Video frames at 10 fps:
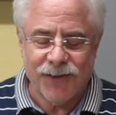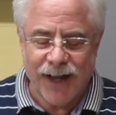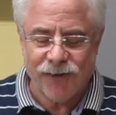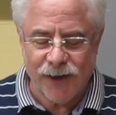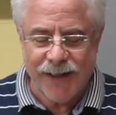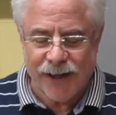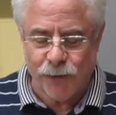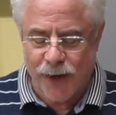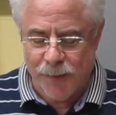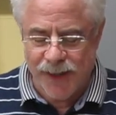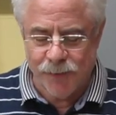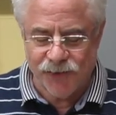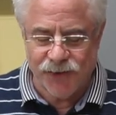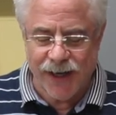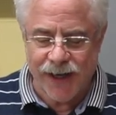Naturally, that's when I made the
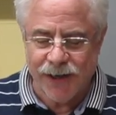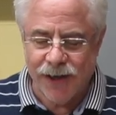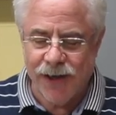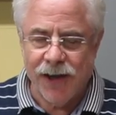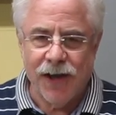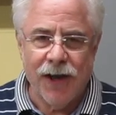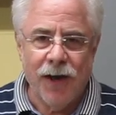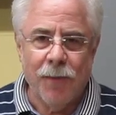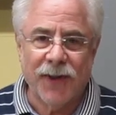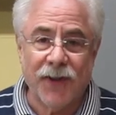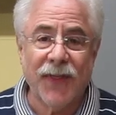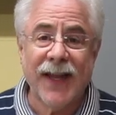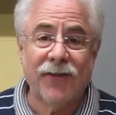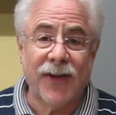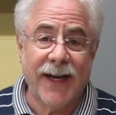mistake. But the thing
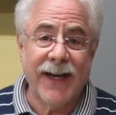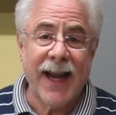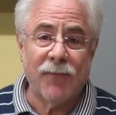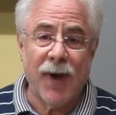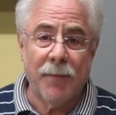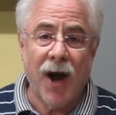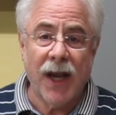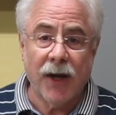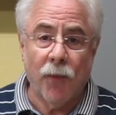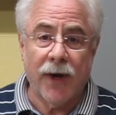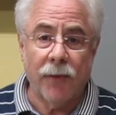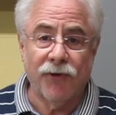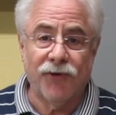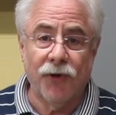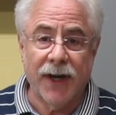is that I didn't have my mind on what I
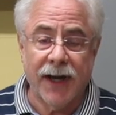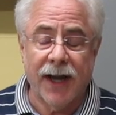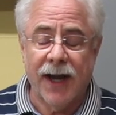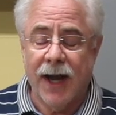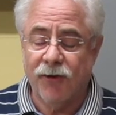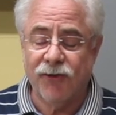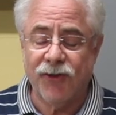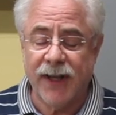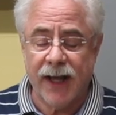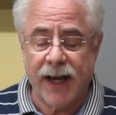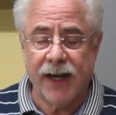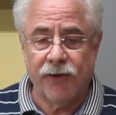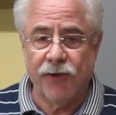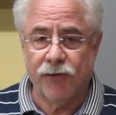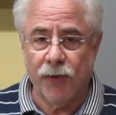was doing. I was just thinking I could
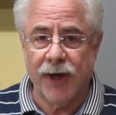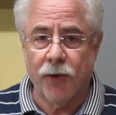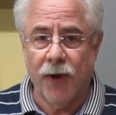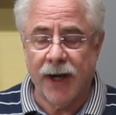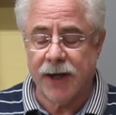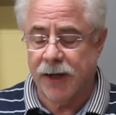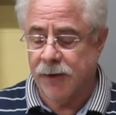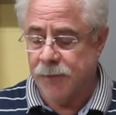do this really quick.